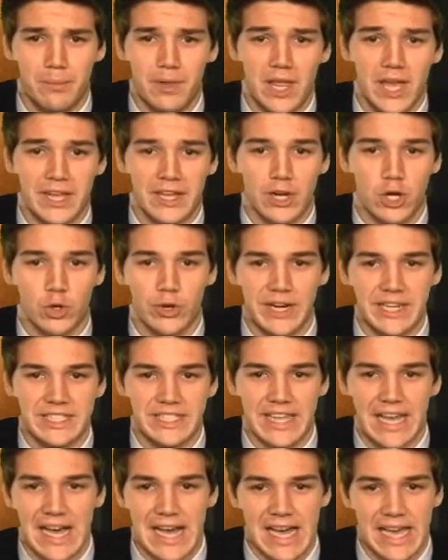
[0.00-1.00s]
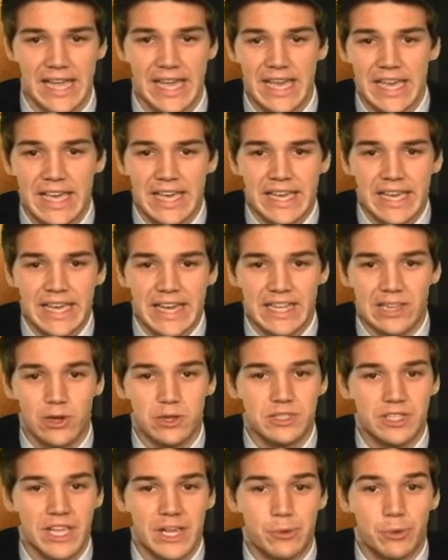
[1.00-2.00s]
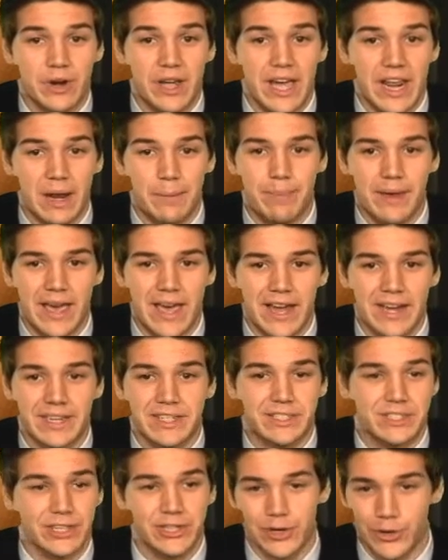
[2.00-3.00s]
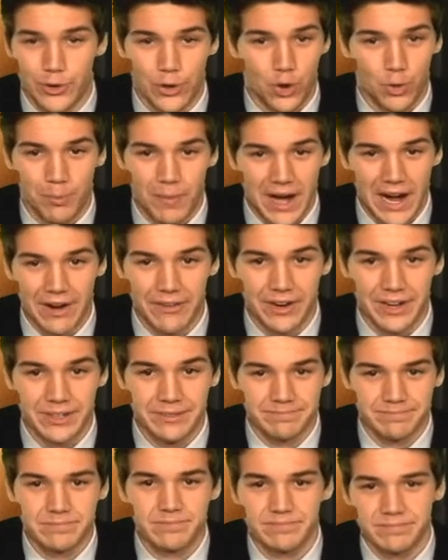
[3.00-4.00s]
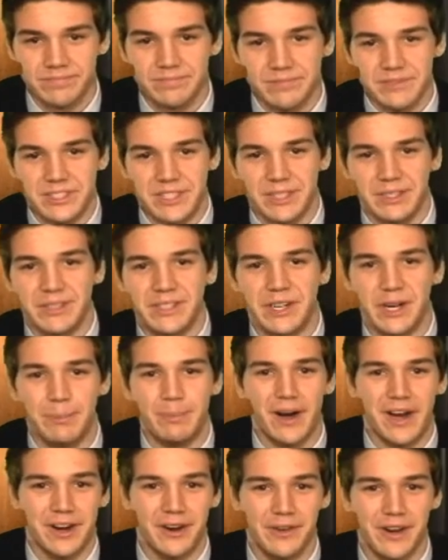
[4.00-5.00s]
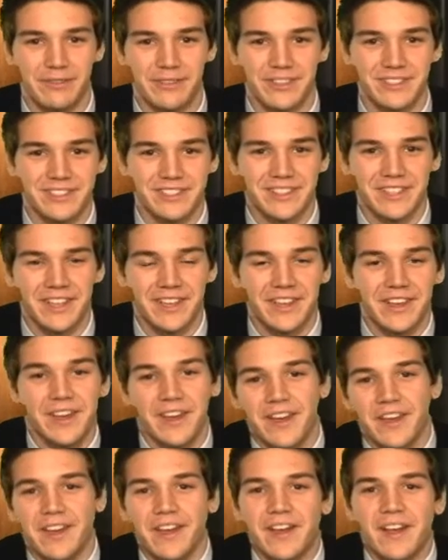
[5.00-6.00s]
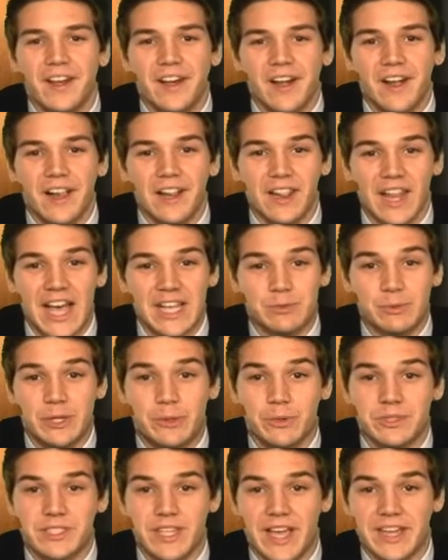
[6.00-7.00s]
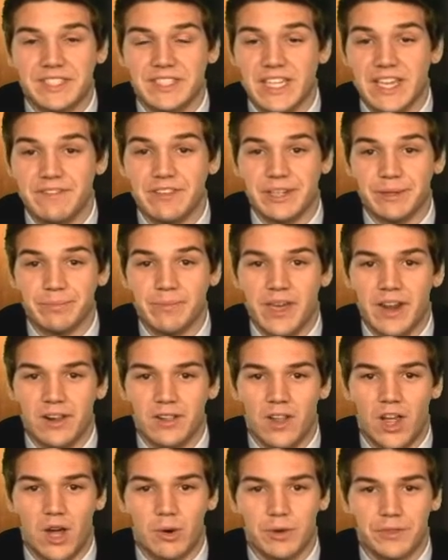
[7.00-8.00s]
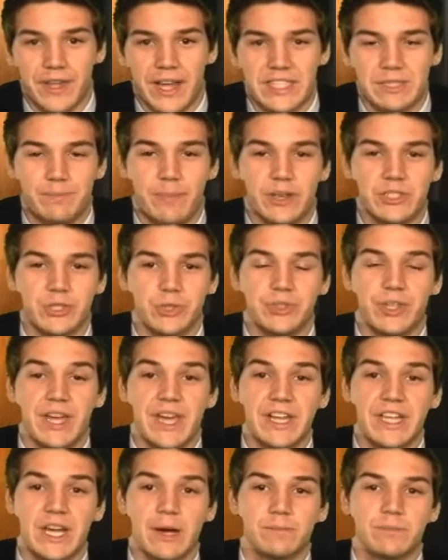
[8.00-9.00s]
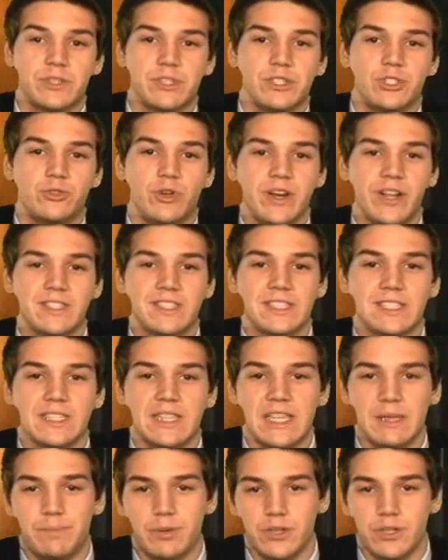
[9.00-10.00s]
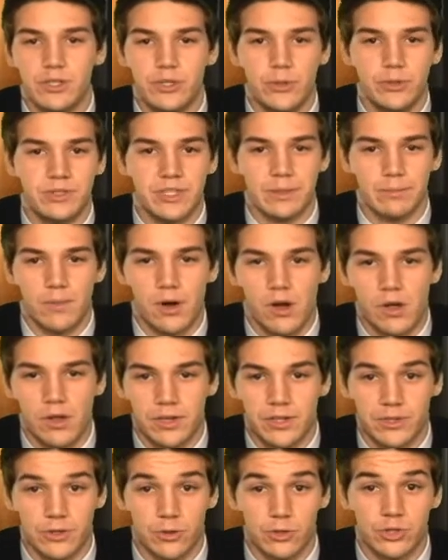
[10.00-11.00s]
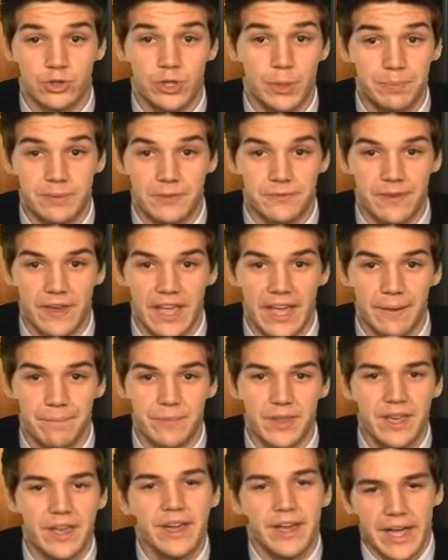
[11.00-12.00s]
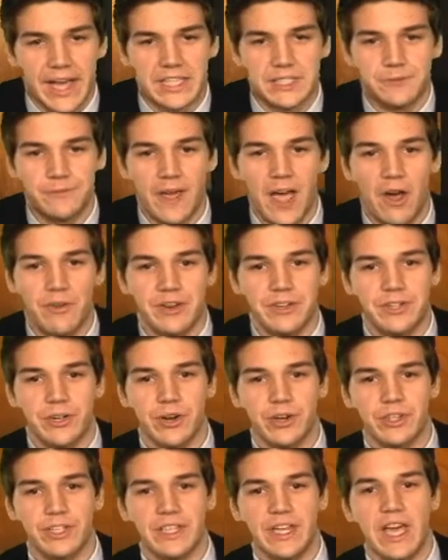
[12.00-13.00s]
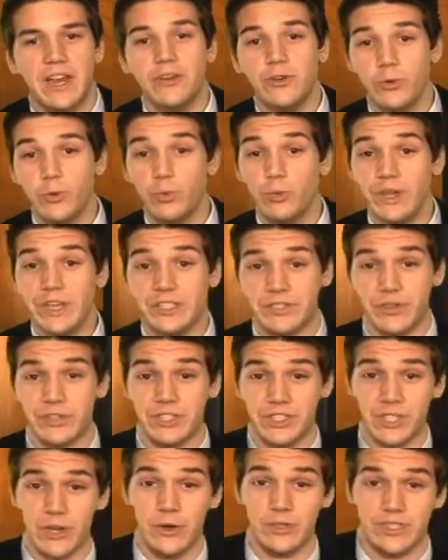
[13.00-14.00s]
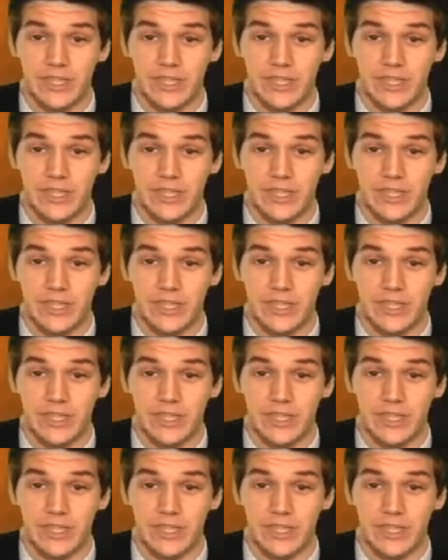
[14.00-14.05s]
leg and crazy eye, it looks like we're headed back to good old Myra. It's a Harry Potter reference. Last week was Thanksgiving, and along with that special day comes the dreaded sleep-inducing molecule tryptophan. It's found in turkey, and new research shows